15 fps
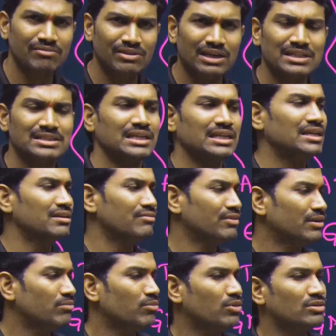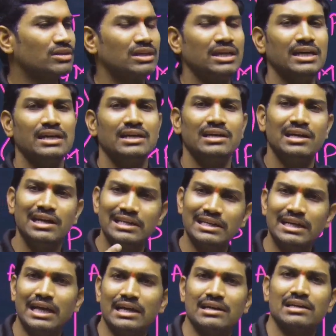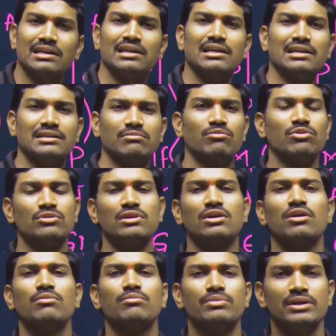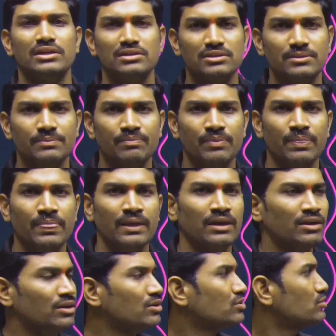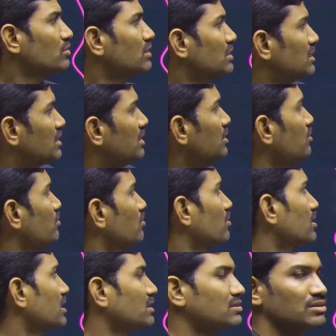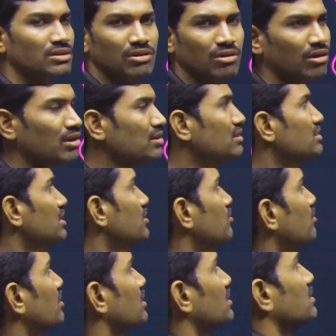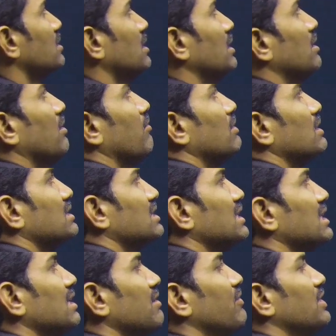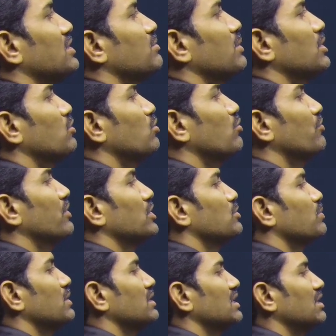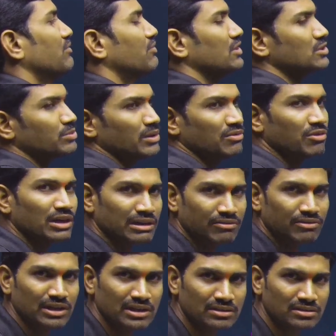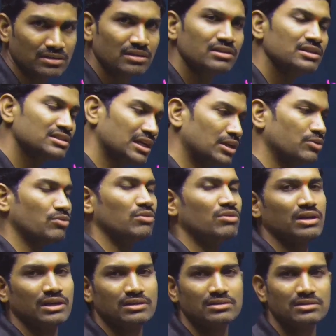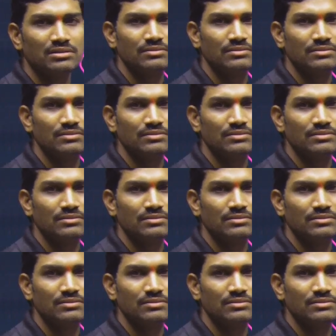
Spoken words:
we are studying for both DNA related, RNA related, both the components. So these are the nucleotides. All these are nucleotides. whether single phosphate, 2 phosphate, 3 phosphate, whatever it is, these are nucleotides.